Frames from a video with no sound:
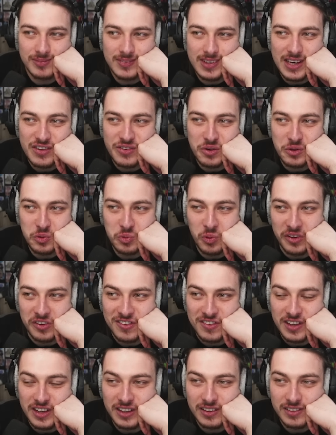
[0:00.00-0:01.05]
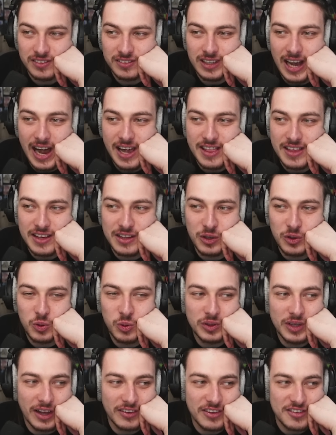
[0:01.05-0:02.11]
it's not the worst thing. I think the
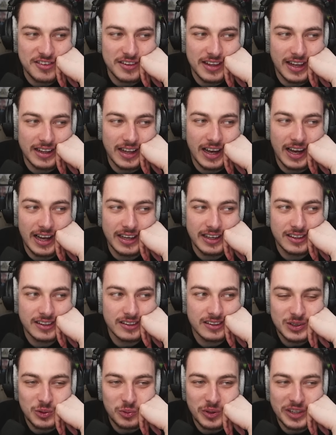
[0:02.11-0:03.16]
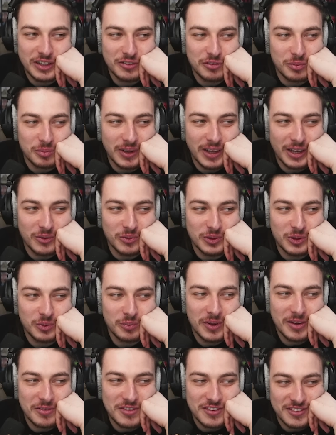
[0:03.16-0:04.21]
cooldown isn't that high. You're waiting for Black Widow
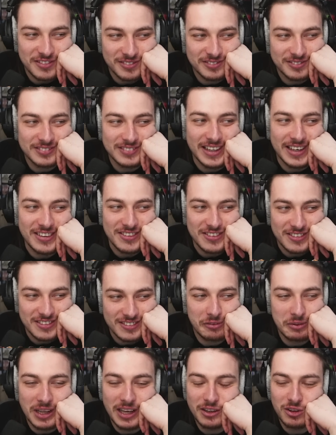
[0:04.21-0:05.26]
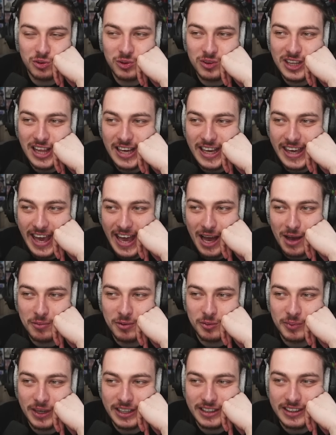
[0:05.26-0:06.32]
buffs. Nice. I mean, I don't want a Cap on
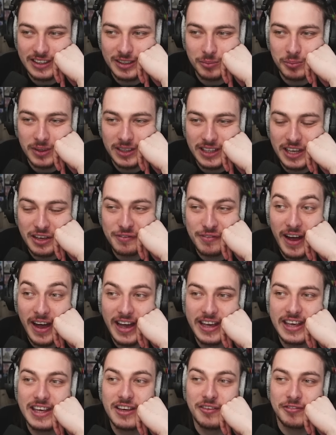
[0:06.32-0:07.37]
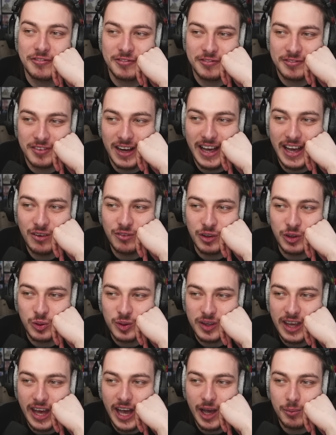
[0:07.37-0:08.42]
my team, but if I have a good
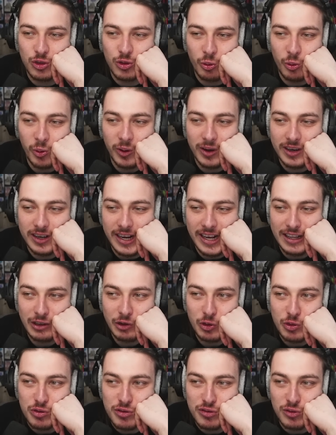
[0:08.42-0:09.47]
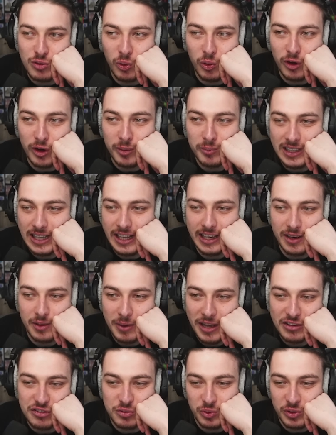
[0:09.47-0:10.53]
Cap, Thor, and a good Storm, like
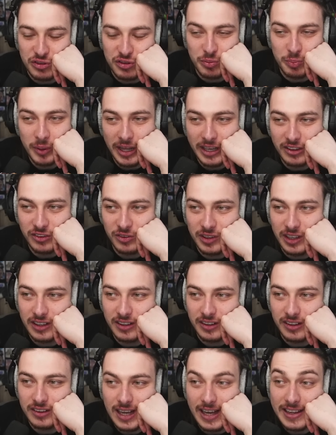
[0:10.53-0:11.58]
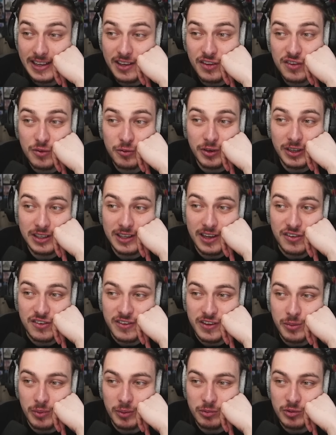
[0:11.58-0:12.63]
imagine we're just playing together, I think it's a very nice
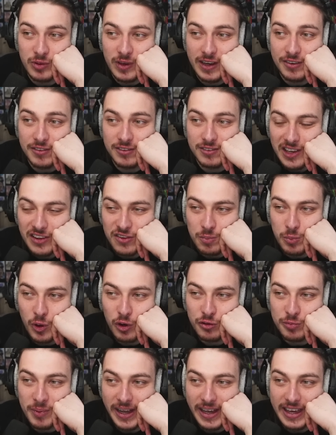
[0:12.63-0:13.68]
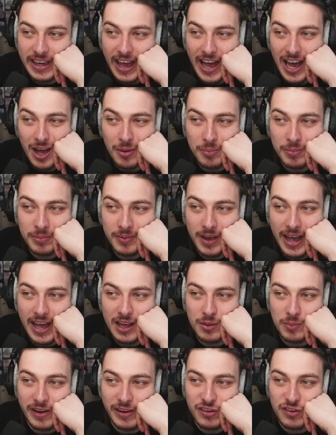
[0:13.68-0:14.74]
team up to have. It's both my Cap
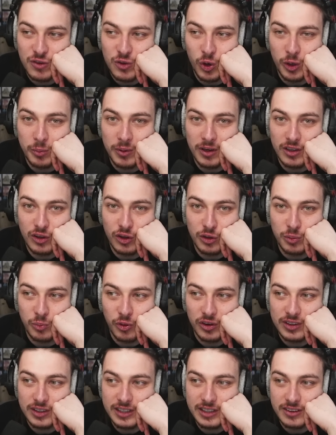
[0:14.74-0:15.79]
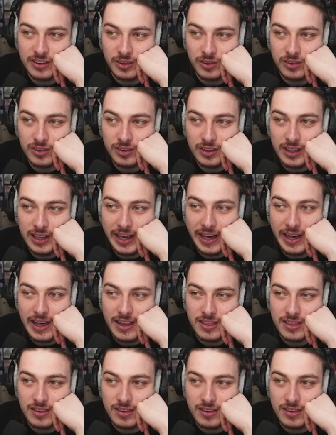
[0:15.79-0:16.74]
and my Storm are a lot more lethal, and